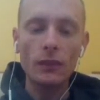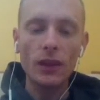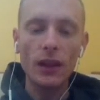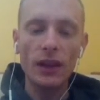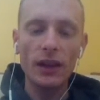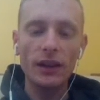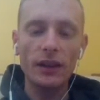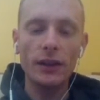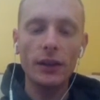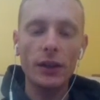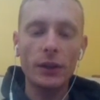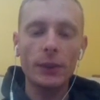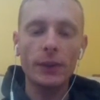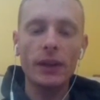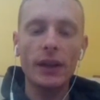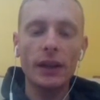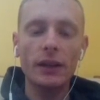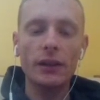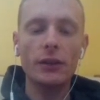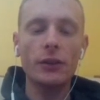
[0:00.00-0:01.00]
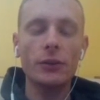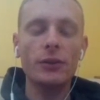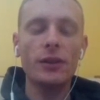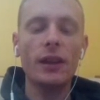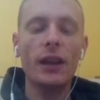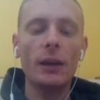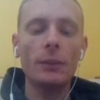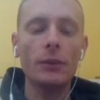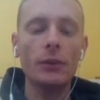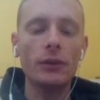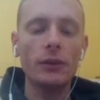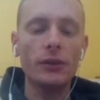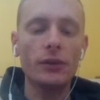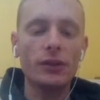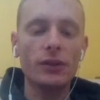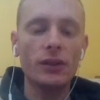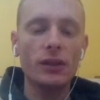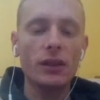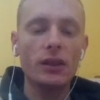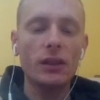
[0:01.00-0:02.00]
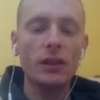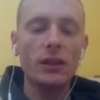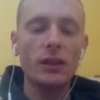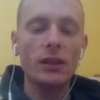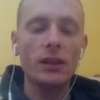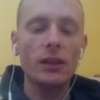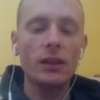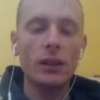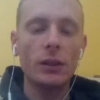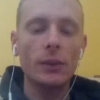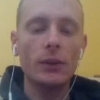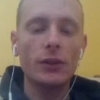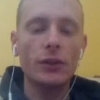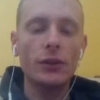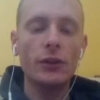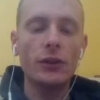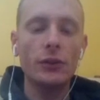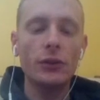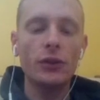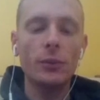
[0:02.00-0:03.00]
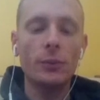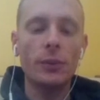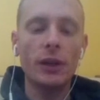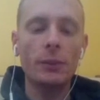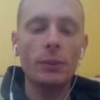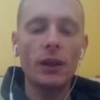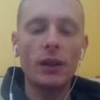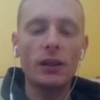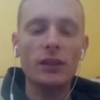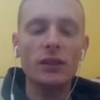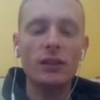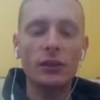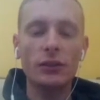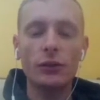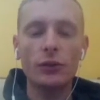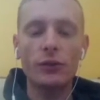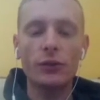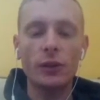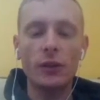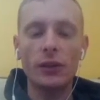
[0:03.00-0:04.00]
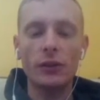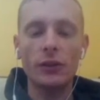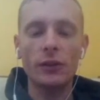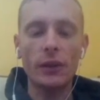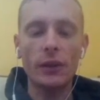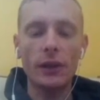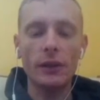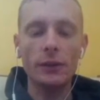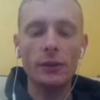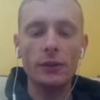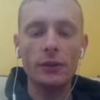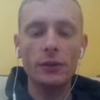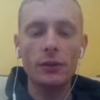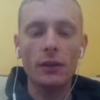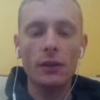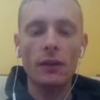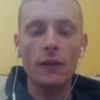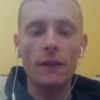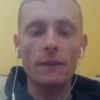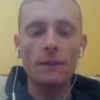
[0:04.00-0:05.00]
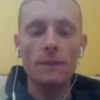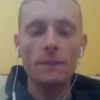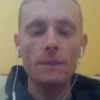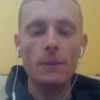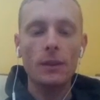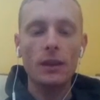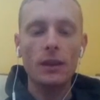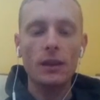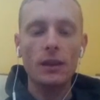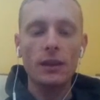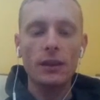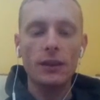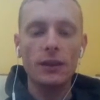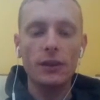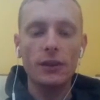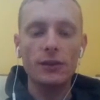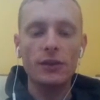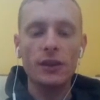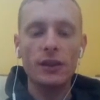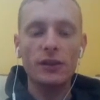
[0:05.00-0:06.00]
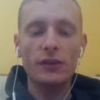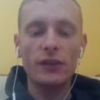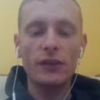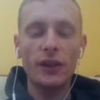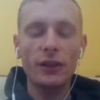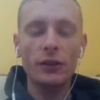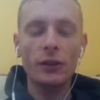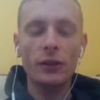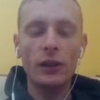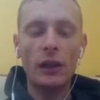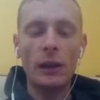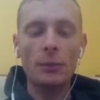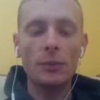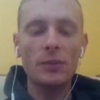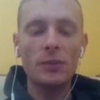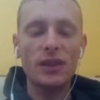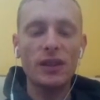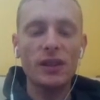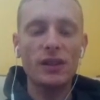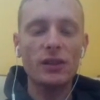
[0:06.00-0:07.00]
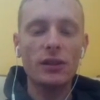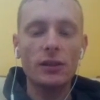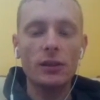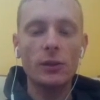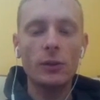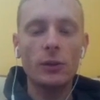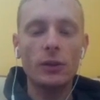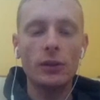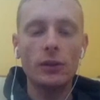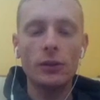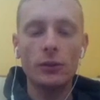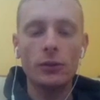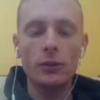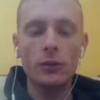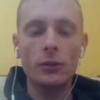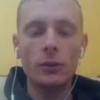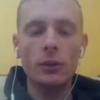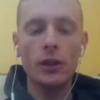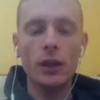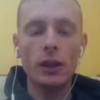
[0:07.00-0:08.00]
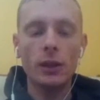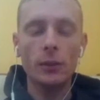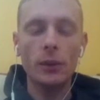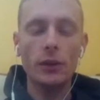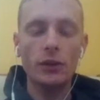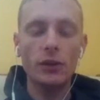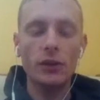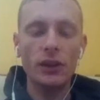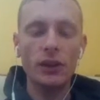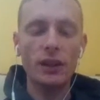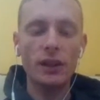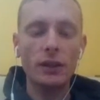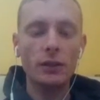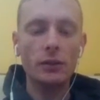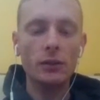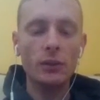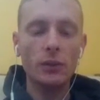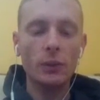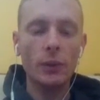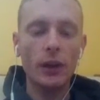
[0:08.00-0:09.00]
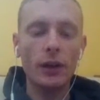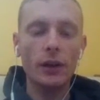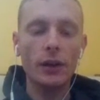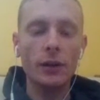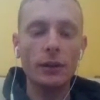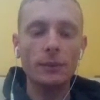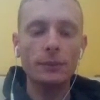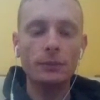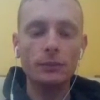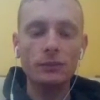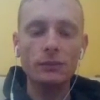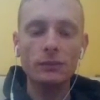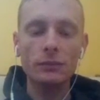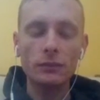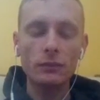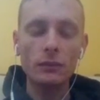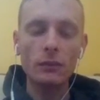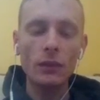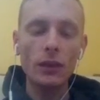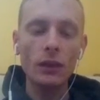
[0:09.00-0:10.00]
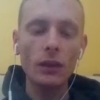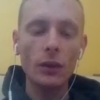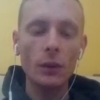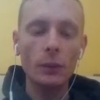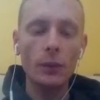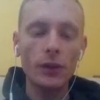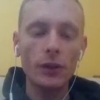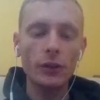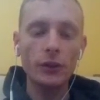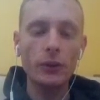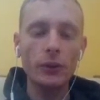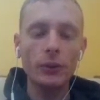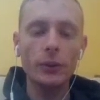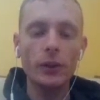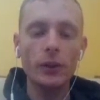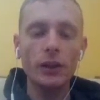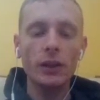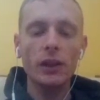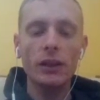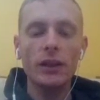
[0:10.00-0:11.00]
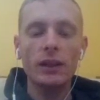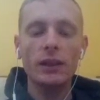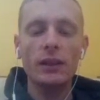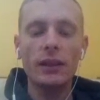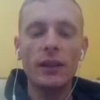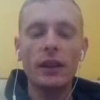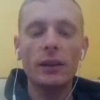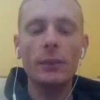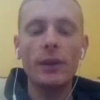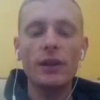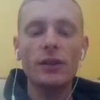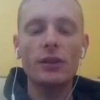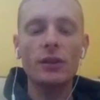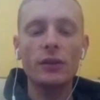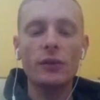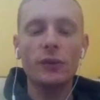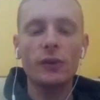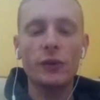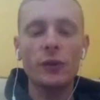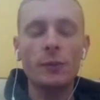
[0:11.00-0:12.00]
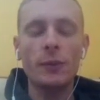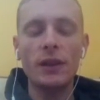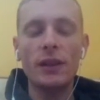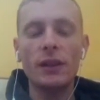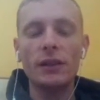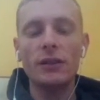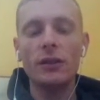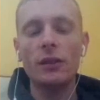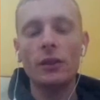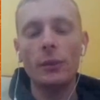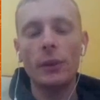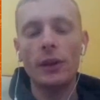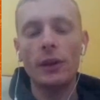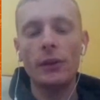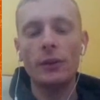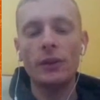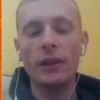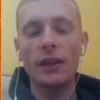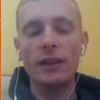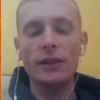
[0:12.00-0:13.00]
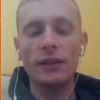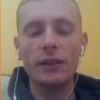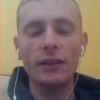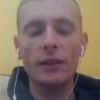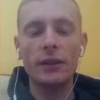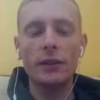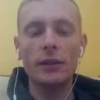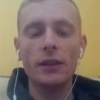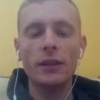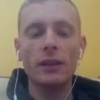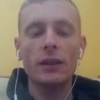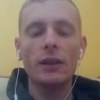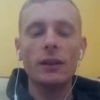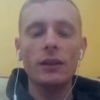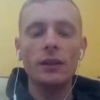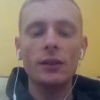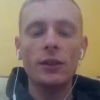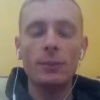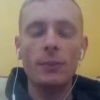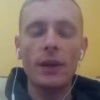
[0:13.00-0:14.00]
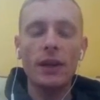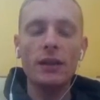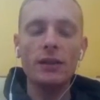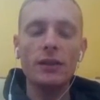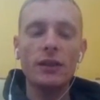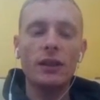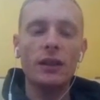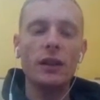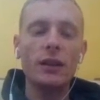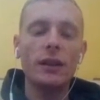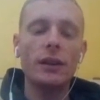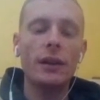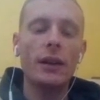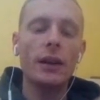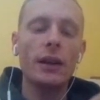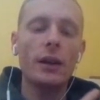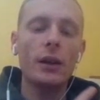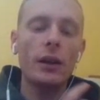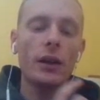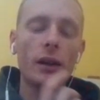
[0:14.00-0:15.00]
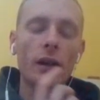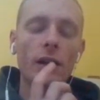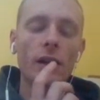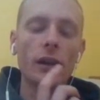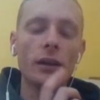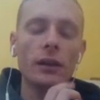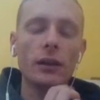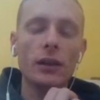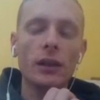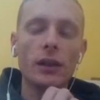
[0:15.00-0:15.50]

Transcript: And here we get to use hammers, uh, which you can use to break blocks and also drill underground. There's a fun little optimization you can do uh, with drilling, where when you the animation for spinning it to the ground actually depends on uh,